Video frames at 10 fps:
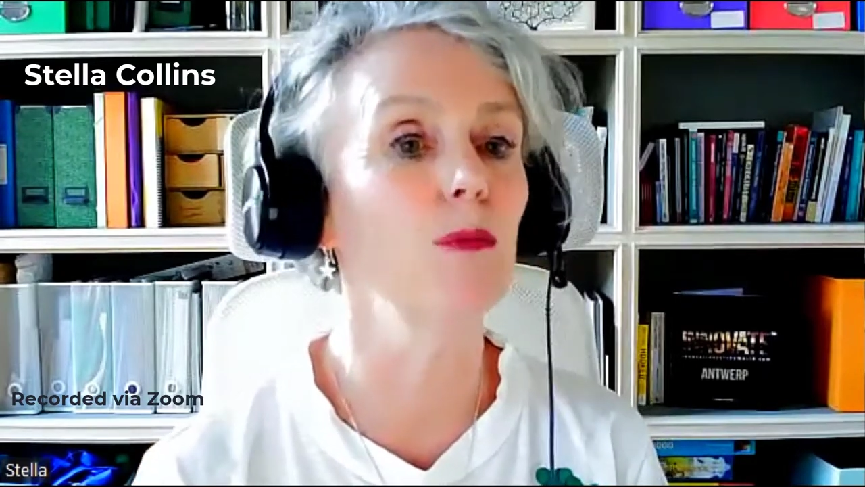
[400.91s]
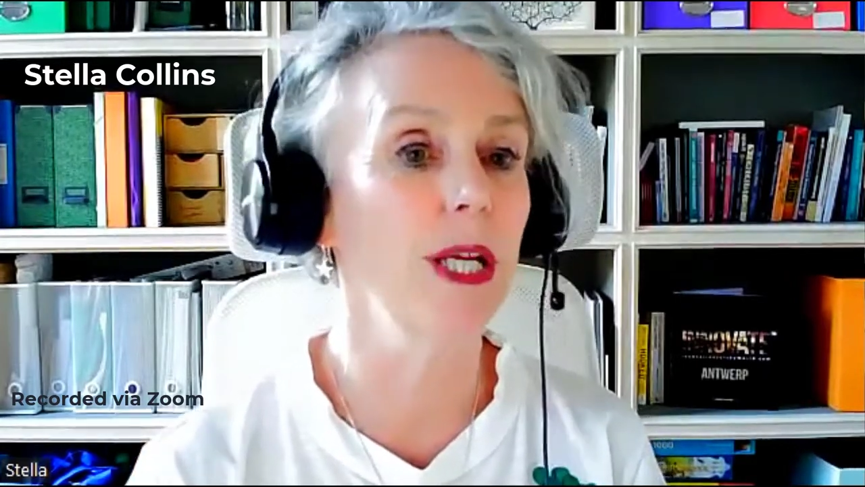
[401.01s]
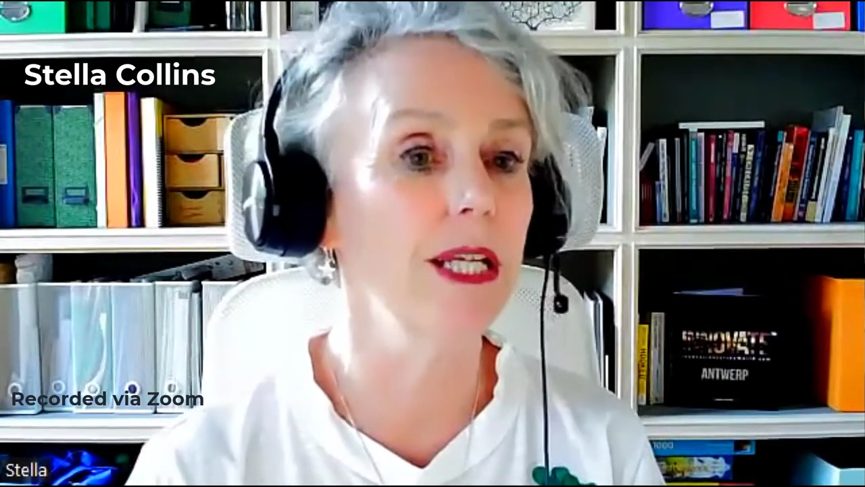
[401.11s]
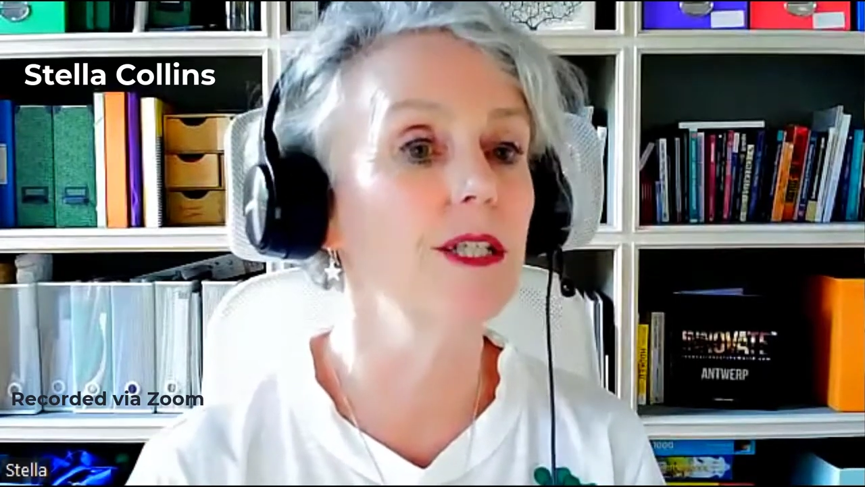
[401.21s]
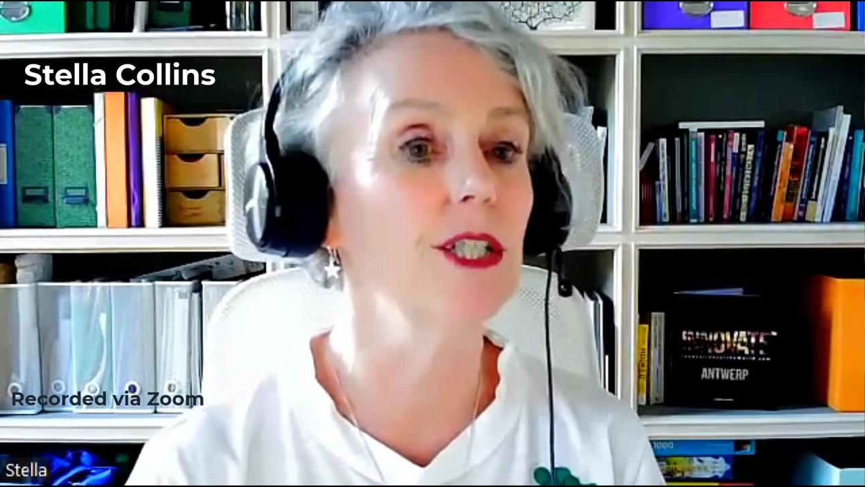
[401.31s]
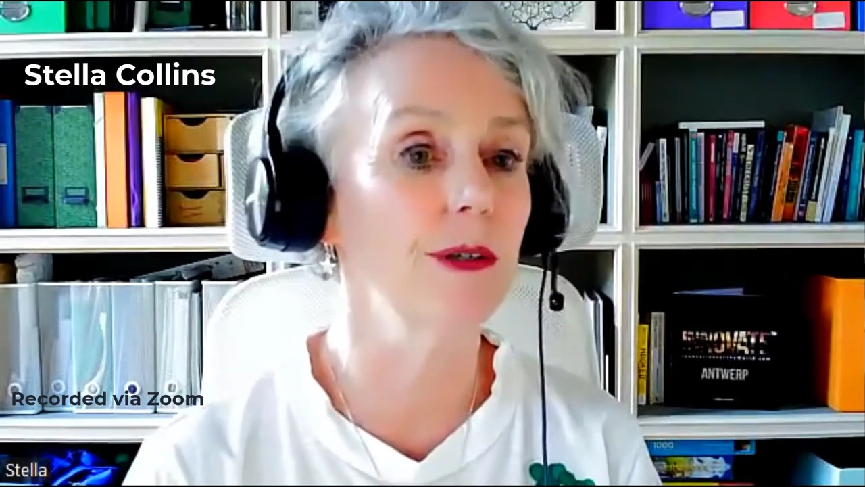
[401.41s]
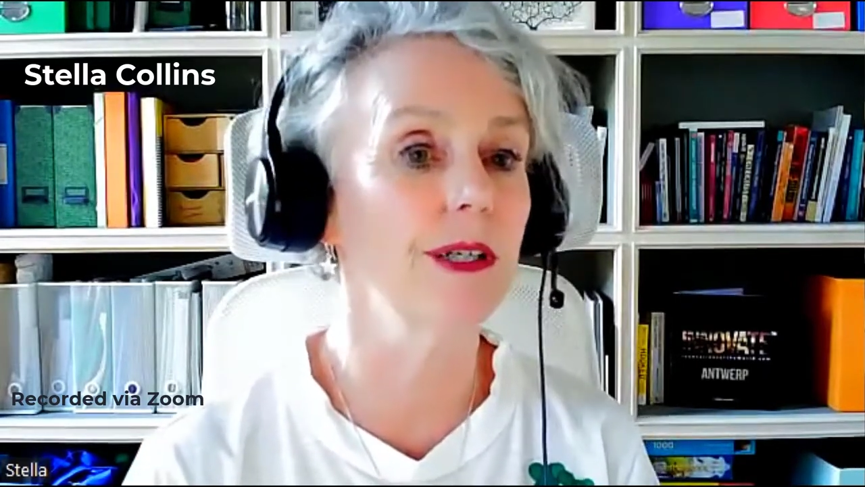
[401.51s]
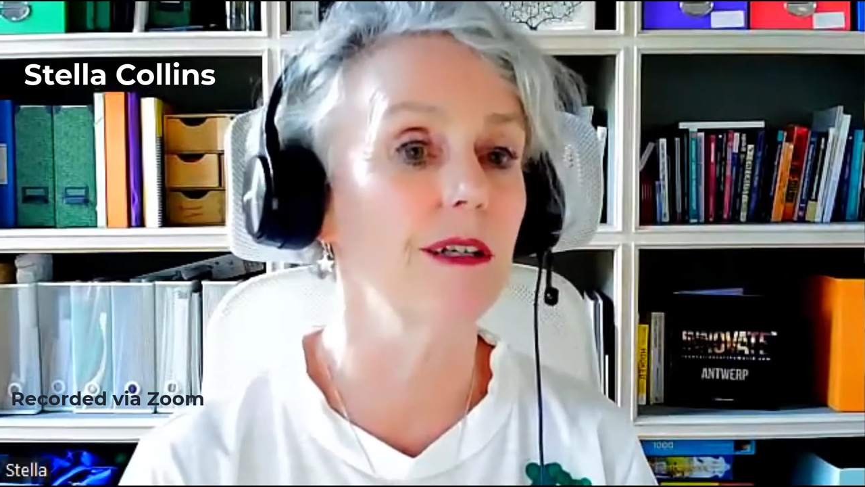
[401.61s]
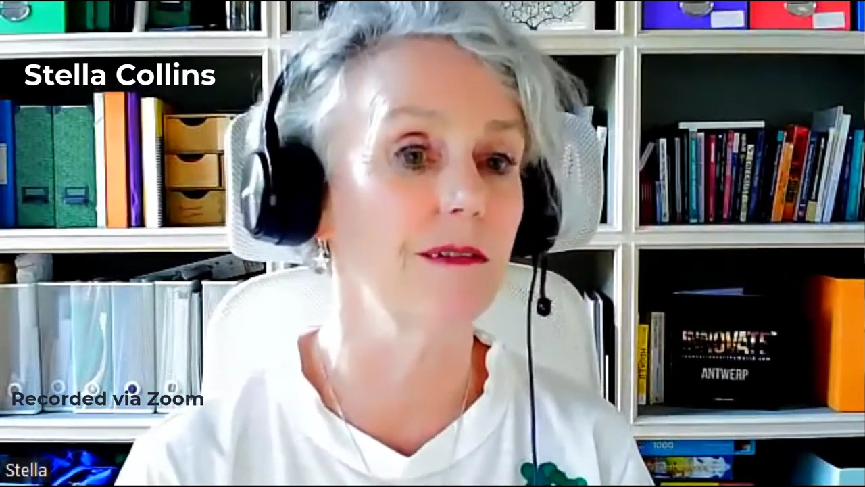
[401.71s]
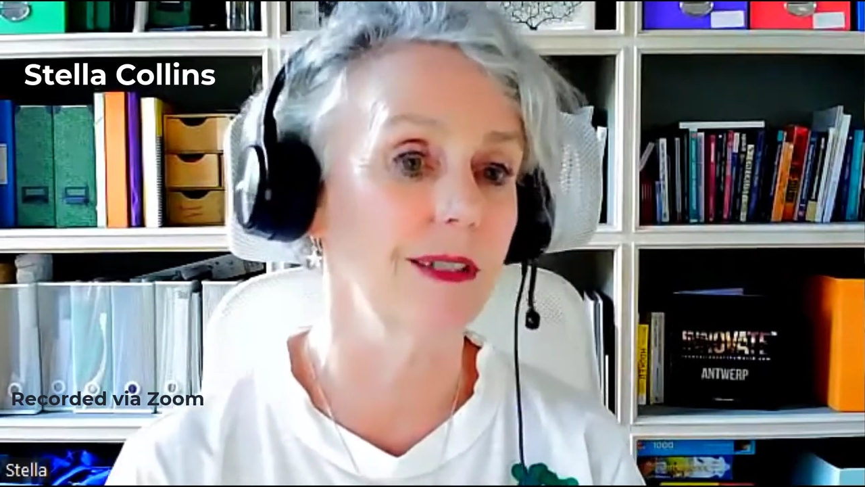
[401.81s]
we can do
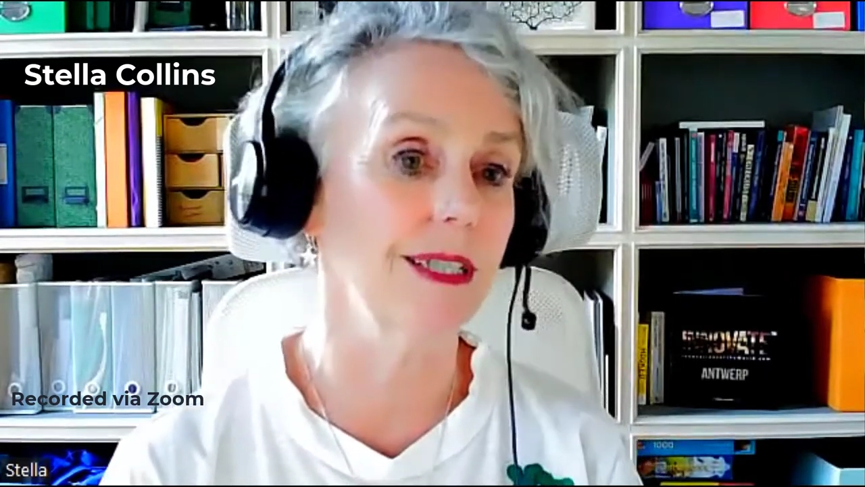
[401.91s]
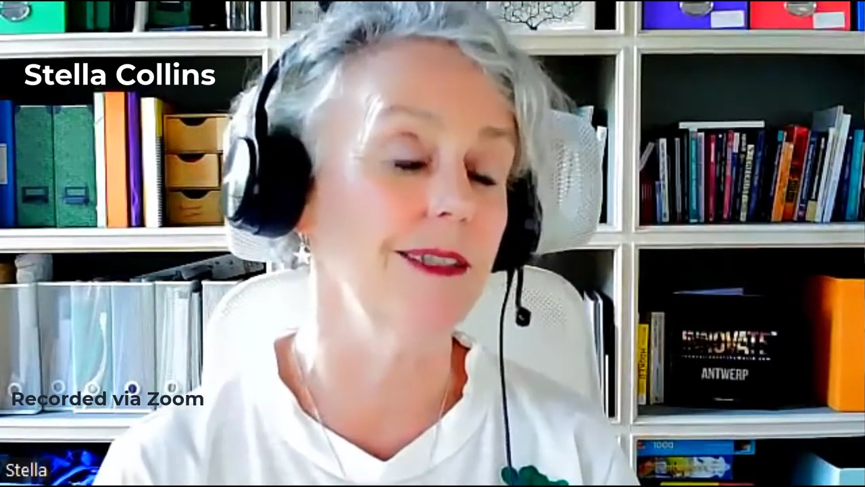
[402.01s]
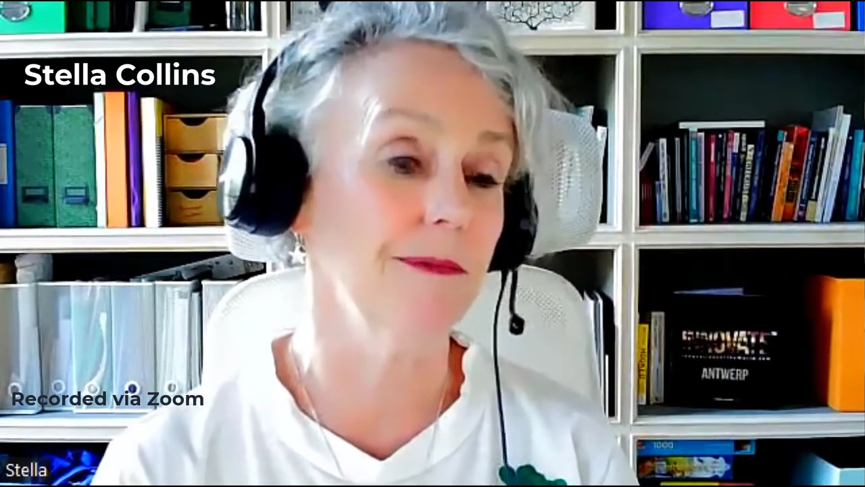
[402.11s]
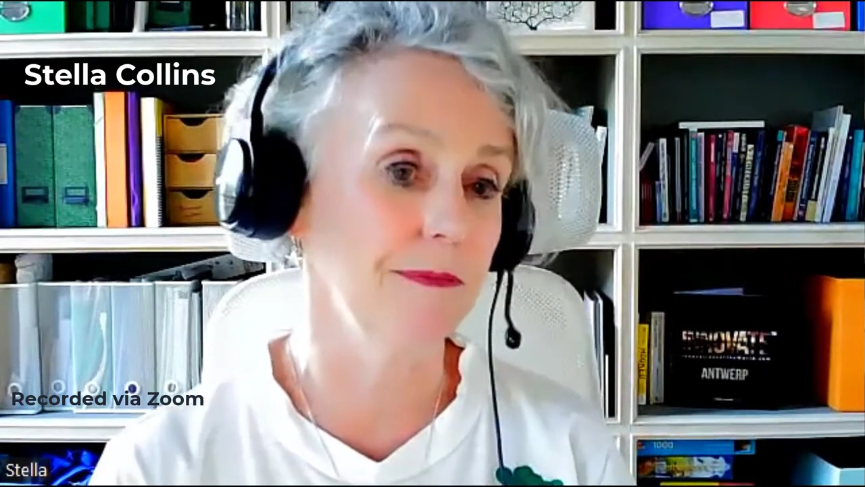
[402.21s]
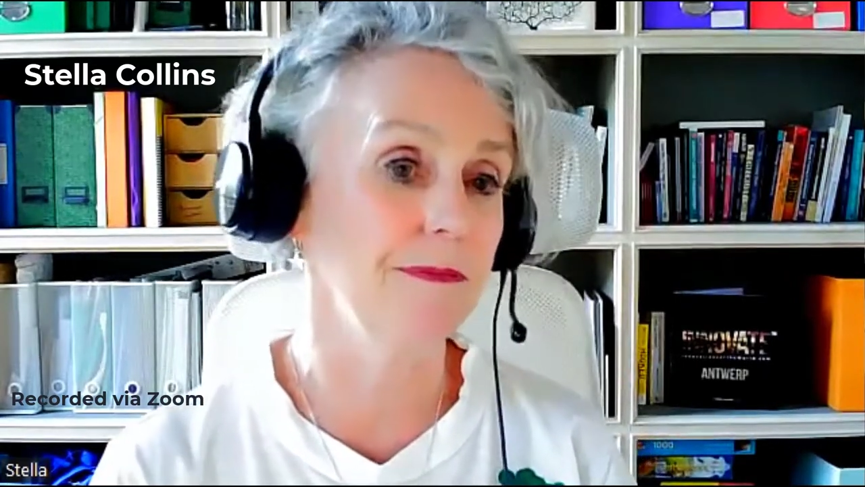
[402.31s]
it currently.